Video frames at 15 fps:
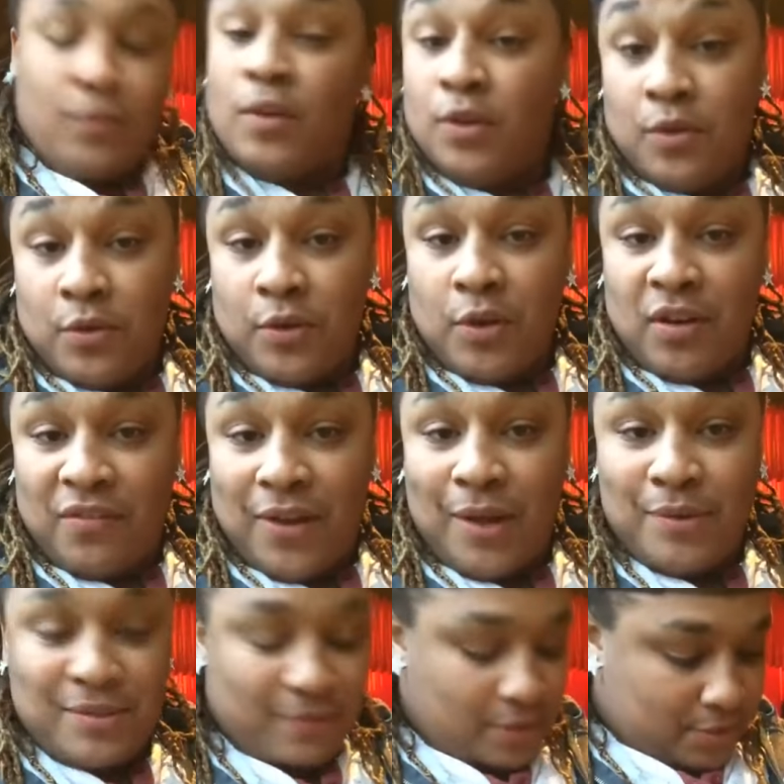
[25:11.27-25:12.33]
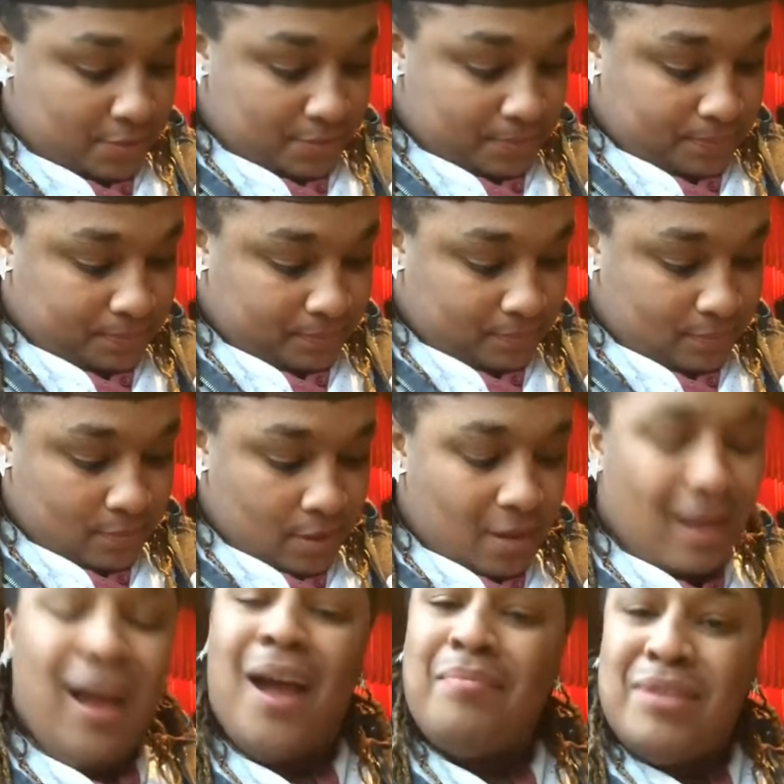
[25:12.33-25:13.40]
You don't know if I was flirting.
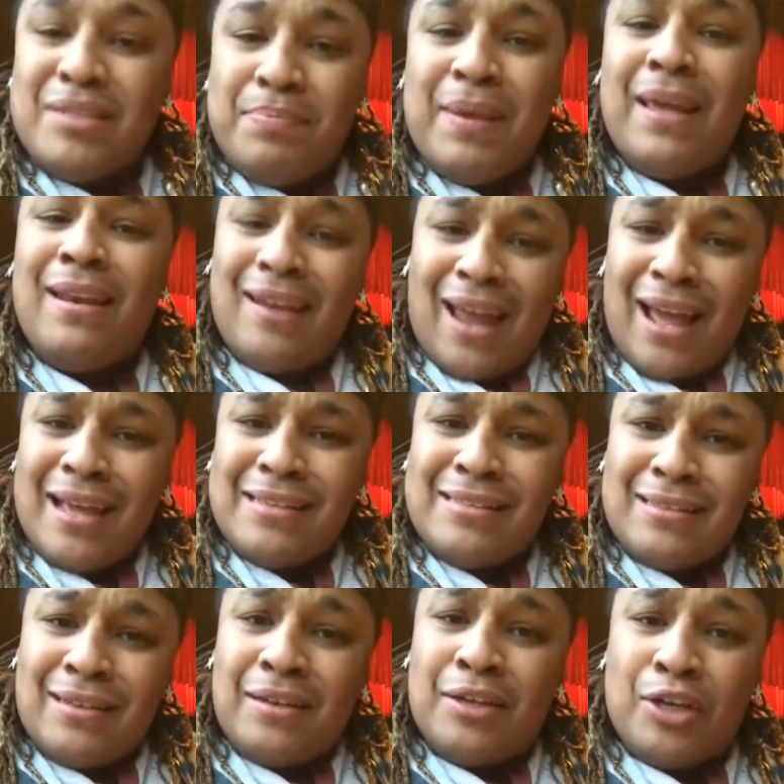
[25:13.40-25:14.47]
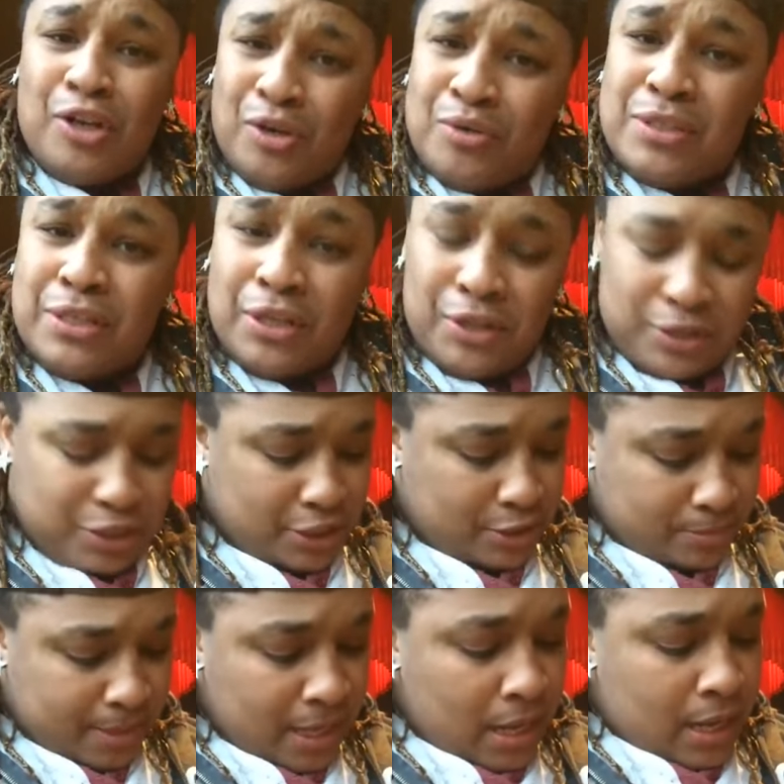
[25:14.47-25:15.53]
I'm just being nice, a good old southern
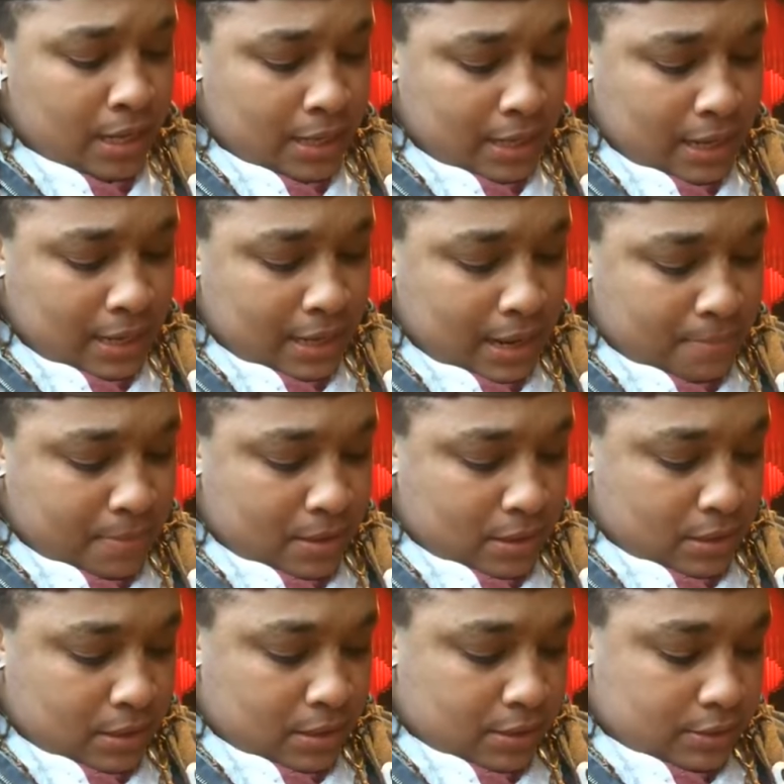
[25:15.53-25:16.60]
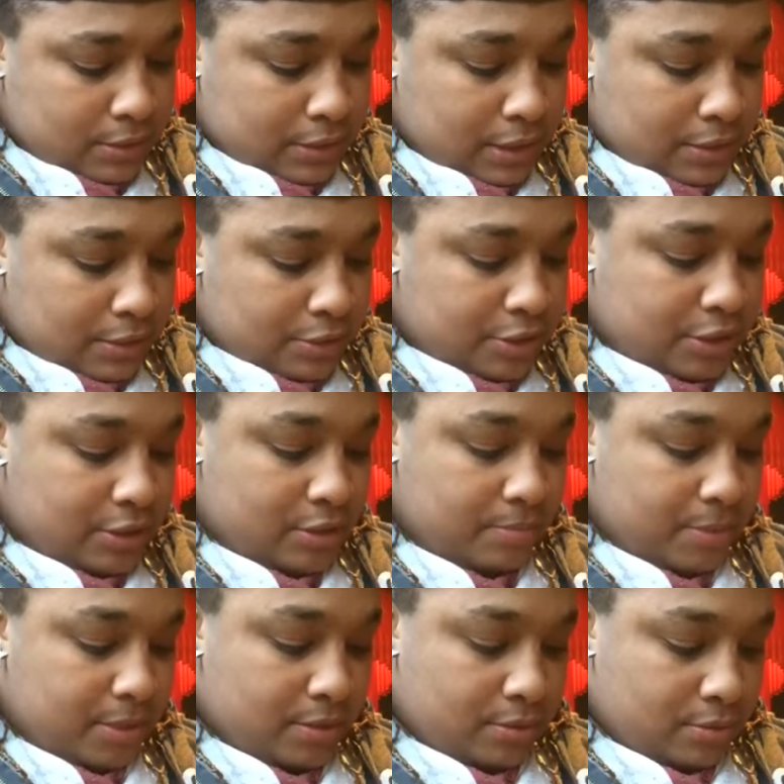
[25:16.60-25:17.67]
gentleman. Can I not be a good southern
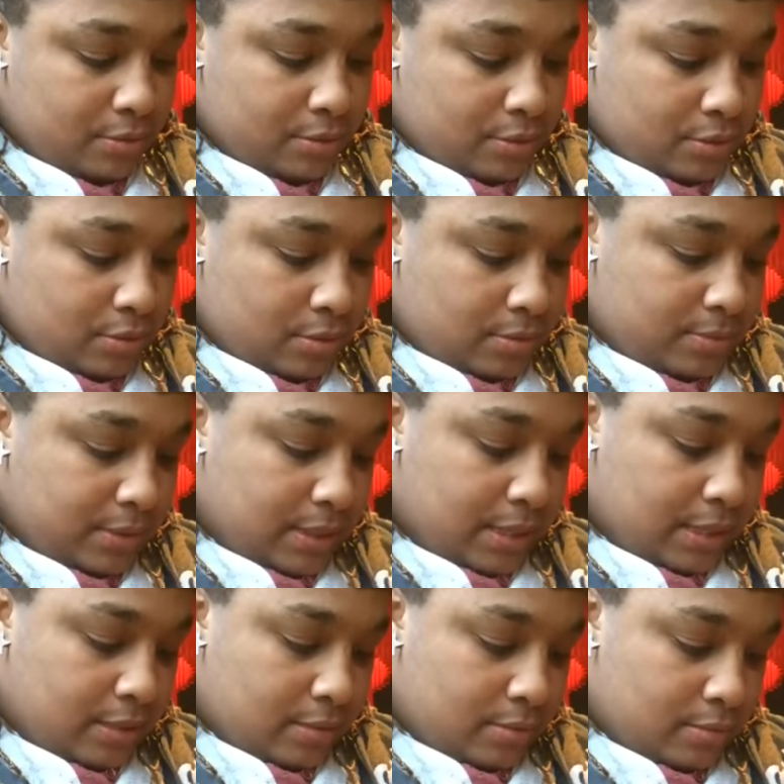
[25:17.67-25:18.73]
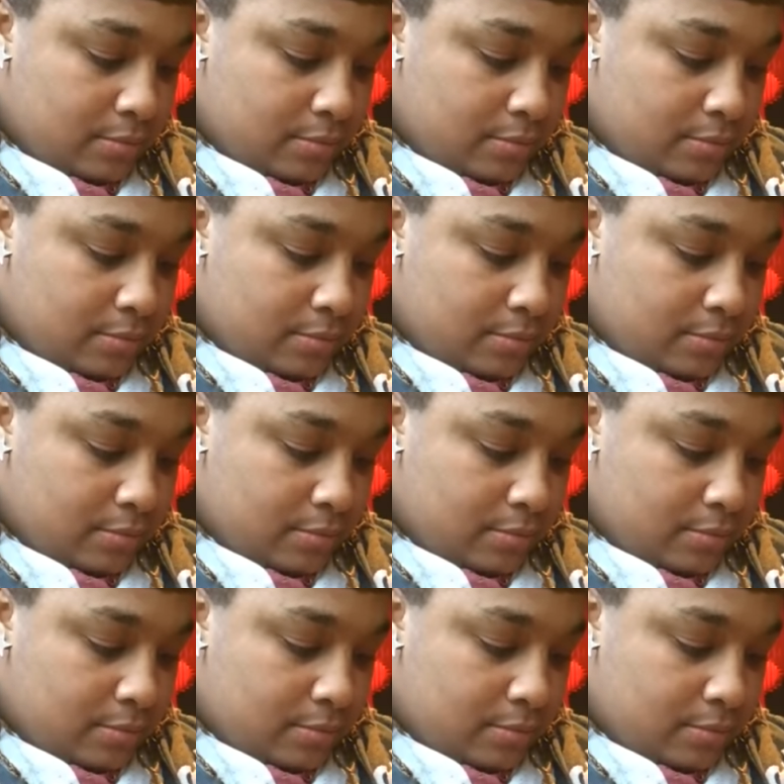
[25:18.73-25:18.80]
gentleman? You know what I'm saying?